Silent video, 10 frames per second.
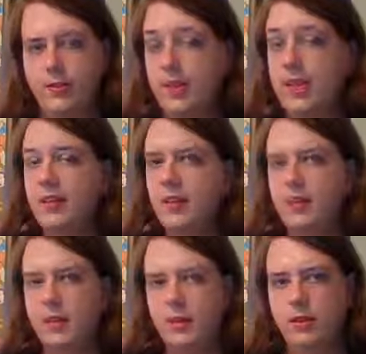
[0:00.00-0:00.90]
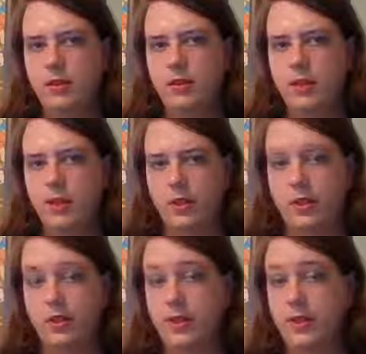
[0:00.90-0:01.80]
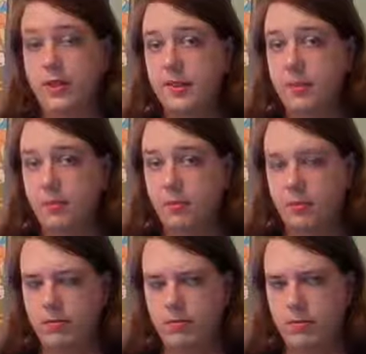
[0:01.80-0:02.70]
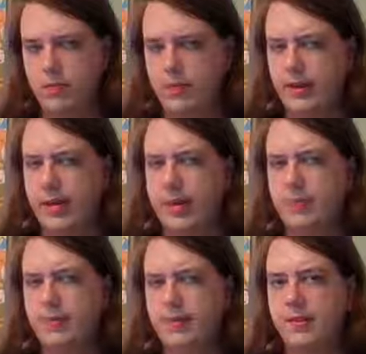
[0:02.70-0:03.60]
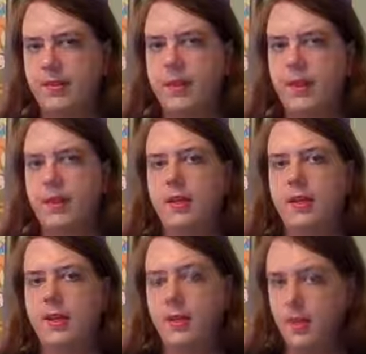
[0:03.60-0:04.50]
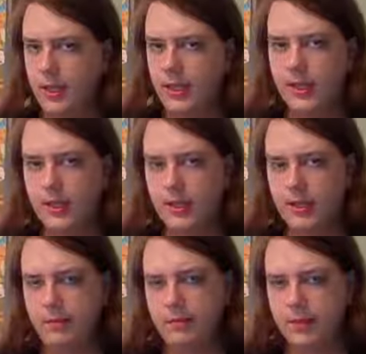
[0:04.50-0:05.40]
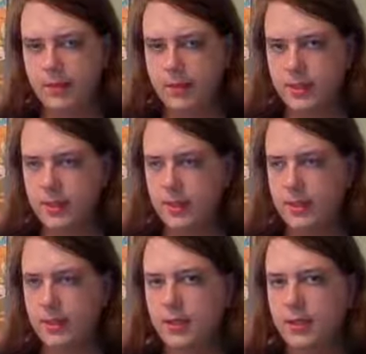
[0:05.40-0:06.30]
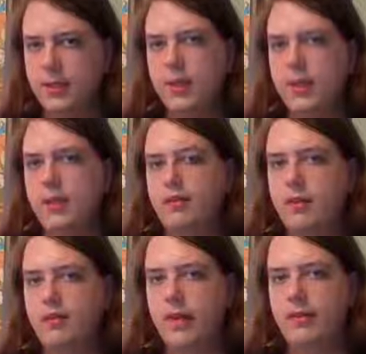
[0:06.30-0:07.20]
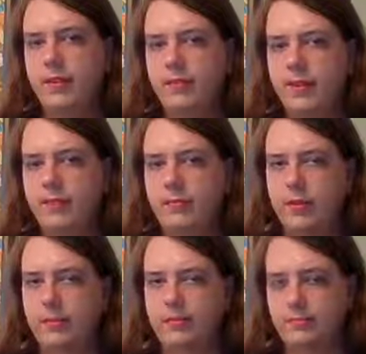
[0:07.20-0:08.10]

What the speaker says: I mean, there's actually a lot of apps like Glympse for various different